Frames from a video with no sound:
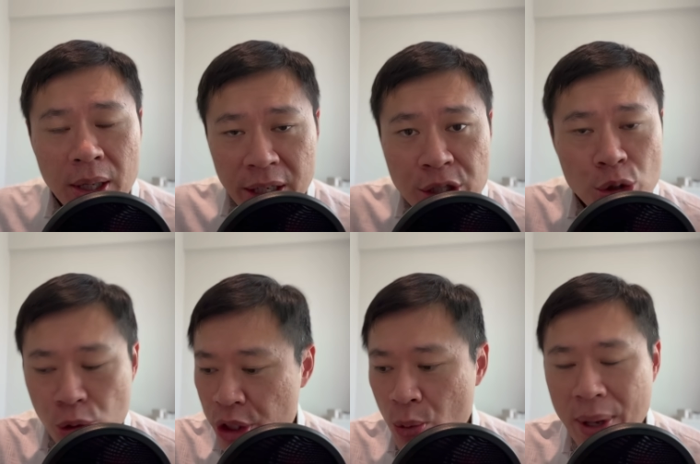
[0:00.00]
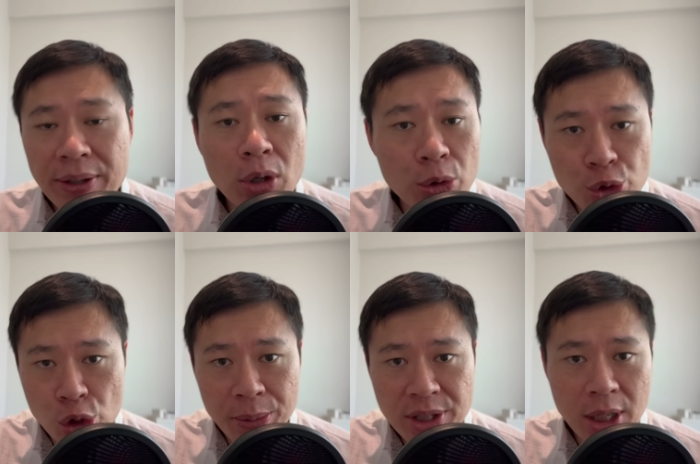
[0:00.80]
It is usually when
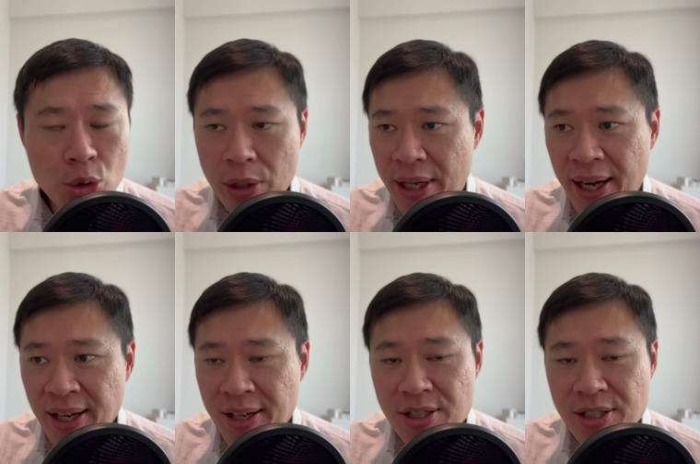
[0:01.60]
consumers like you and I